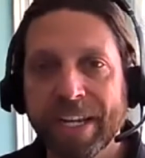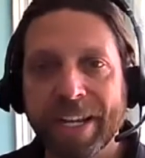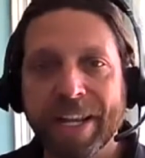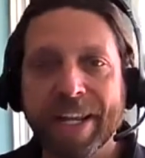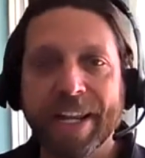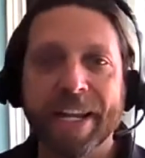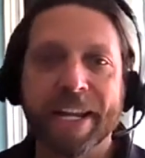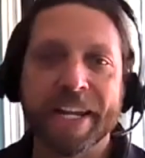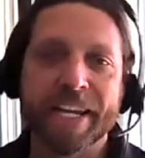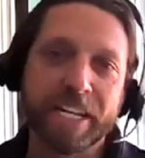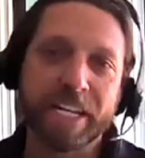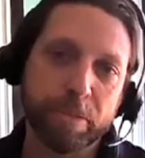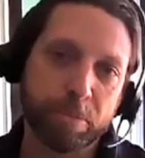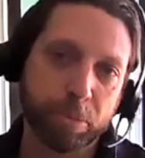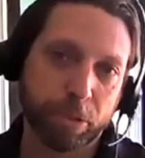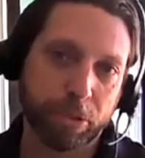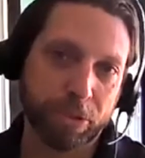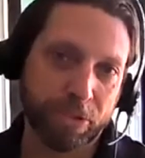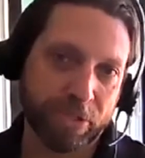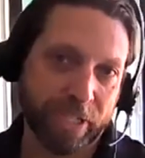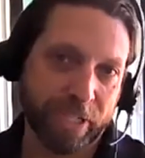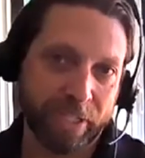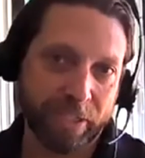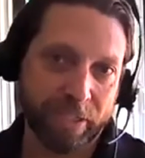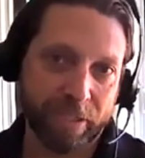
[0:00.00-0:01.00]

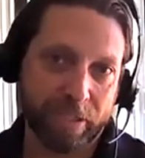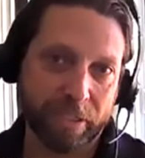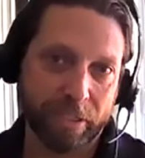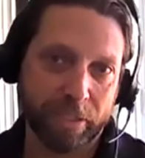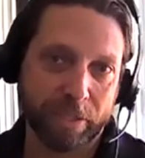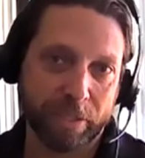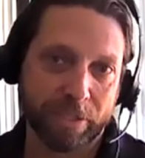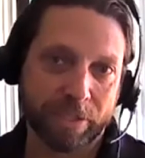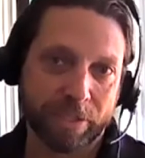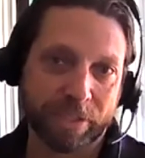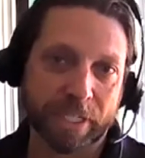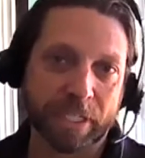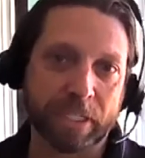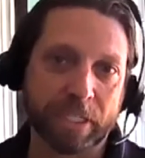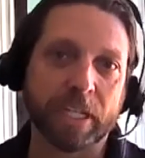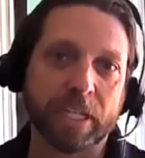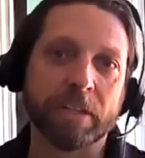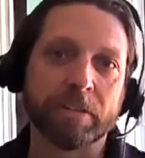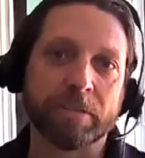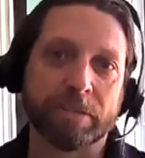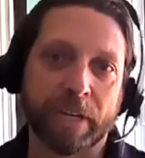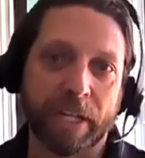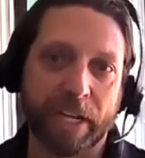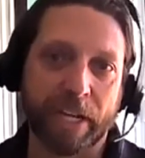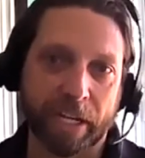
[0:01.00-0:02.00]
80% said
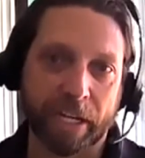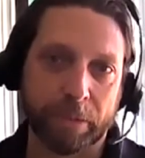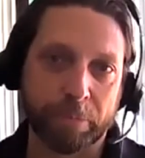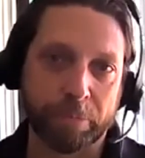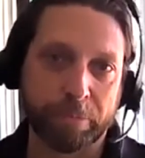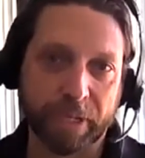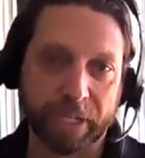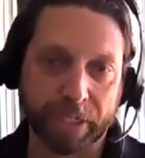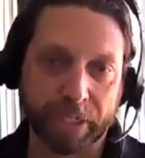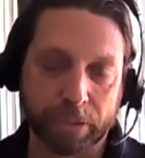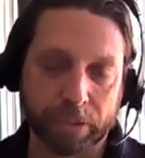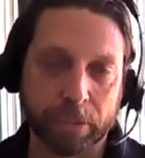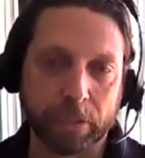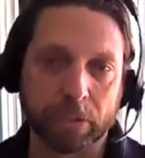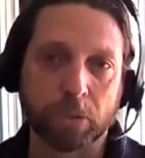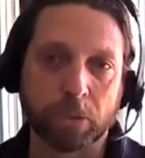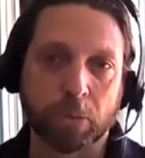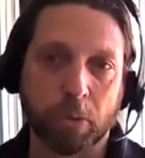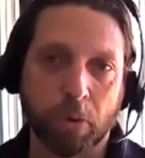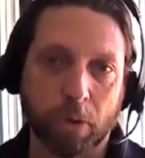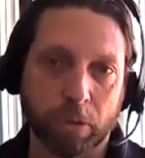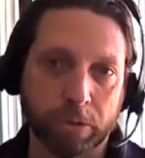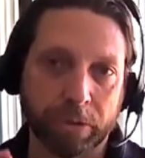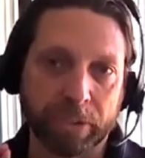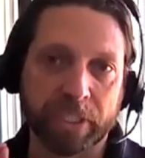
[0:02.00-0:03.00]
if I had better
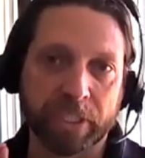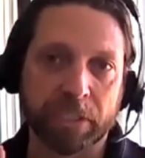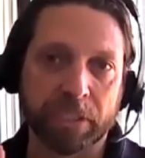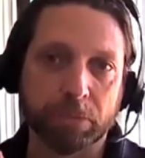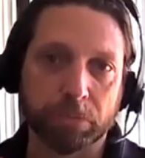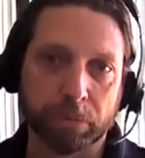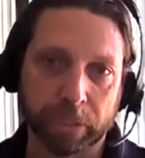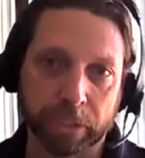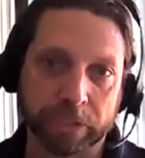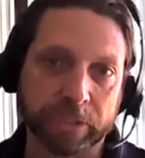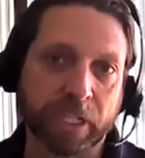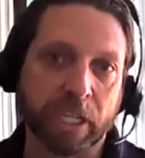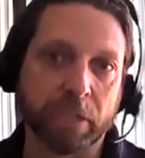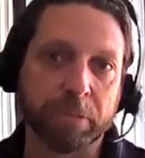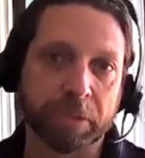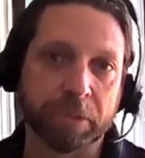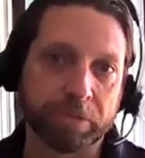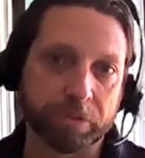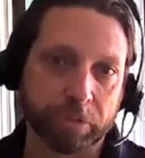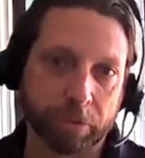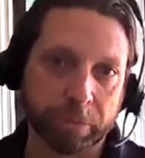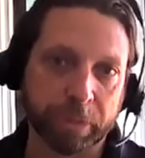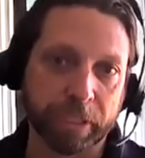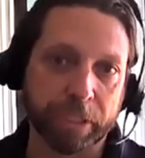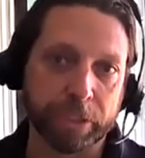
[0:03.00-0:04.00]
quality real-time
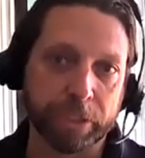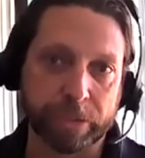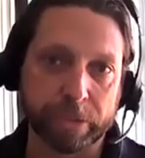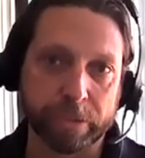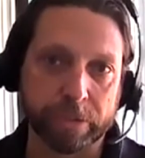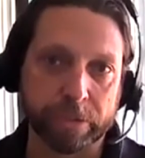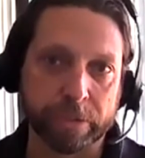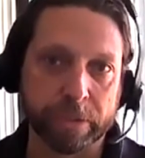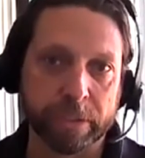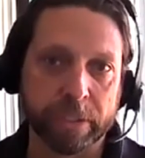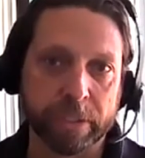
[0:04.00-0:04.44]
information.